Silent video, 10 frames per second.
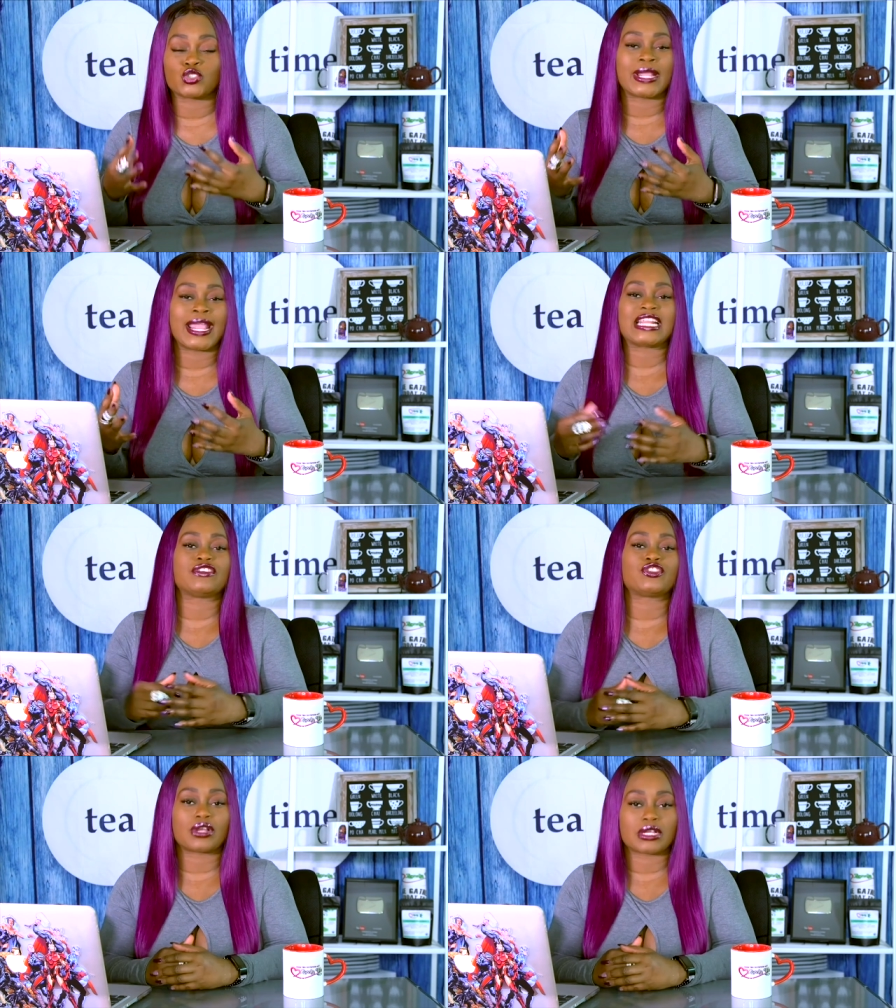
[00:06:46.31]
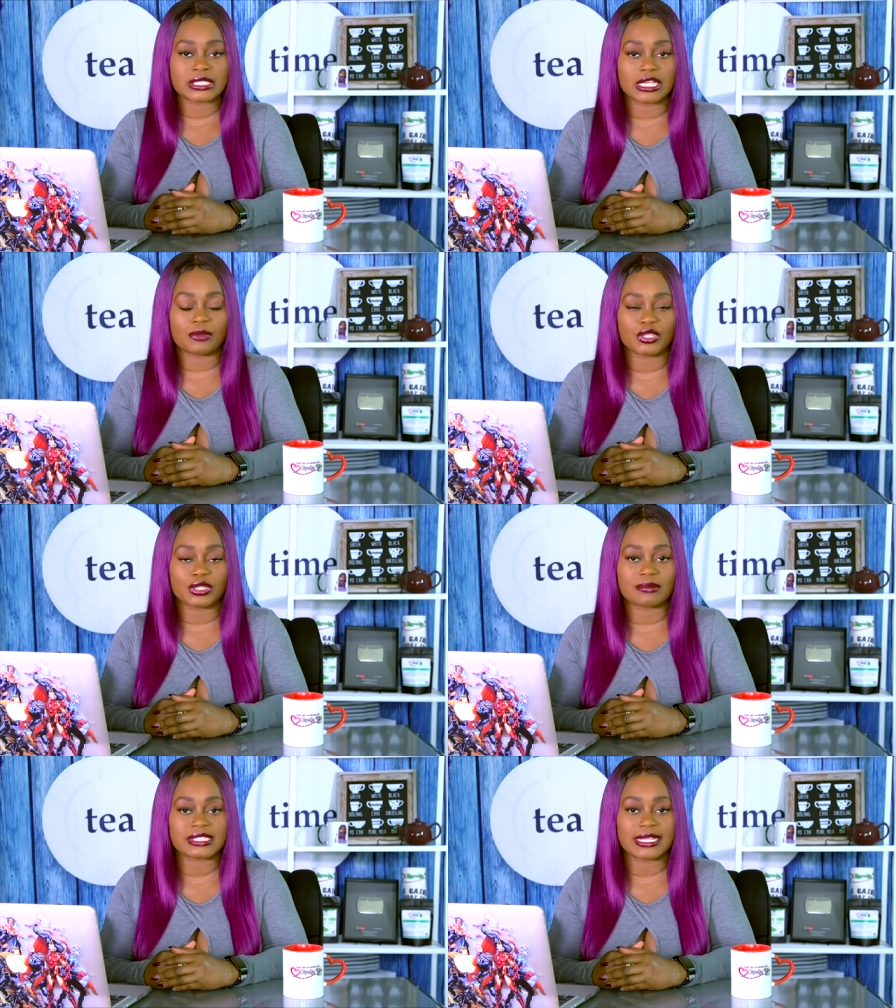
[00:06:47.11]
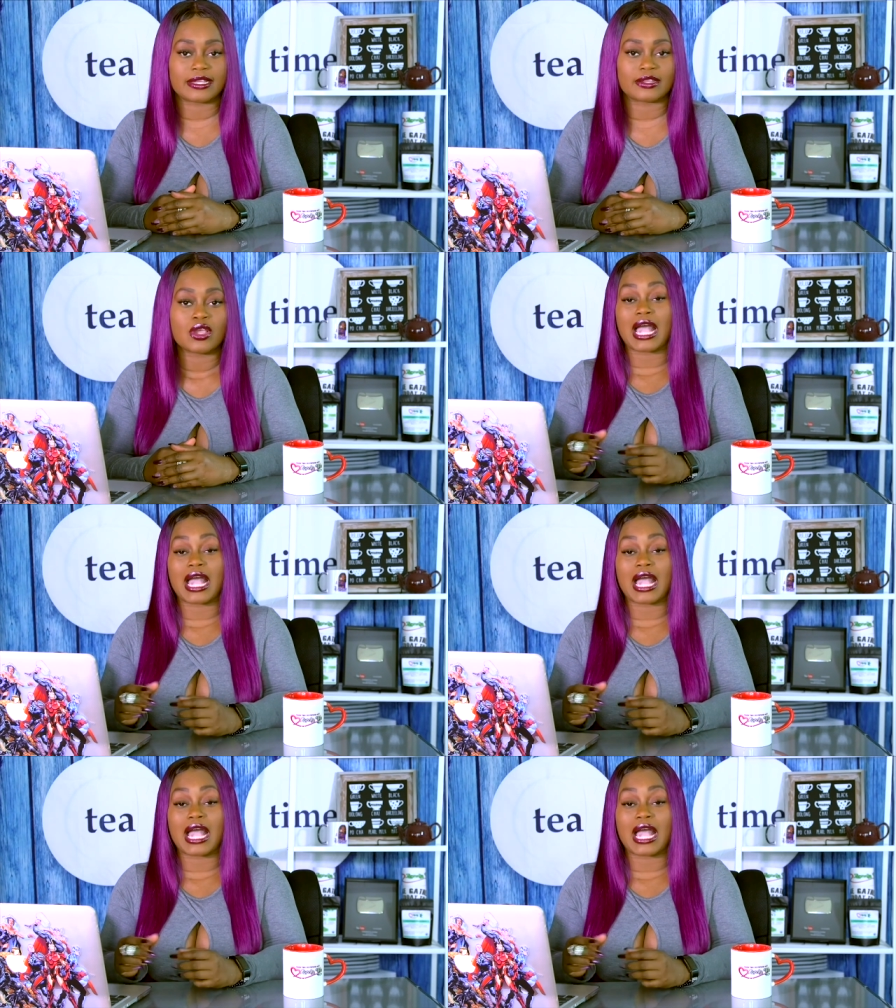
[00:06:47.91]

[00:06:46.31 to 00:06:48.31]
you can't can't even trust them. You know what I'm saying?